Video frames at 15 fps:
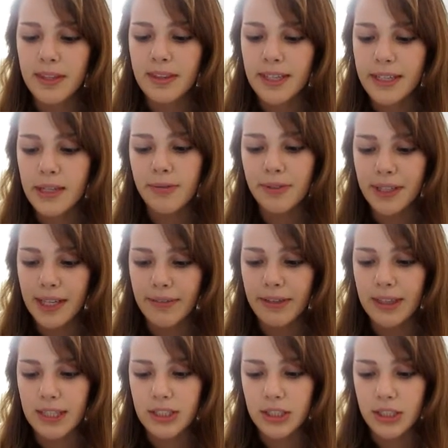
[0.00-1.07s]
Thank you for
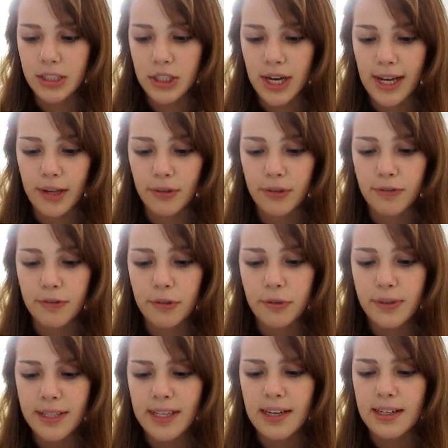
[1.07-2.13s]
giving a child the
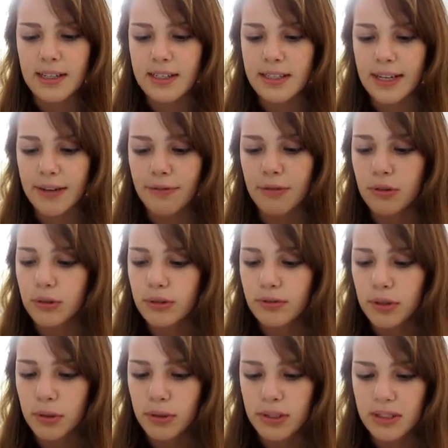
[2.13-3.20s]
food needed to stay full and
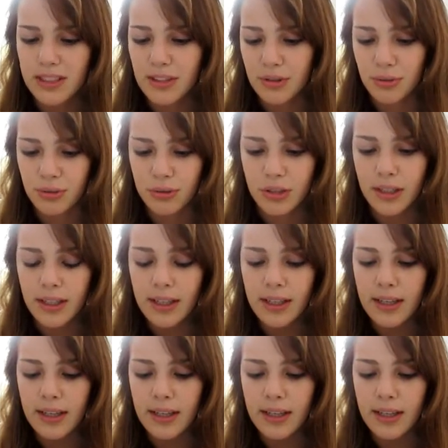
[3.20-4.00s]
focused in school,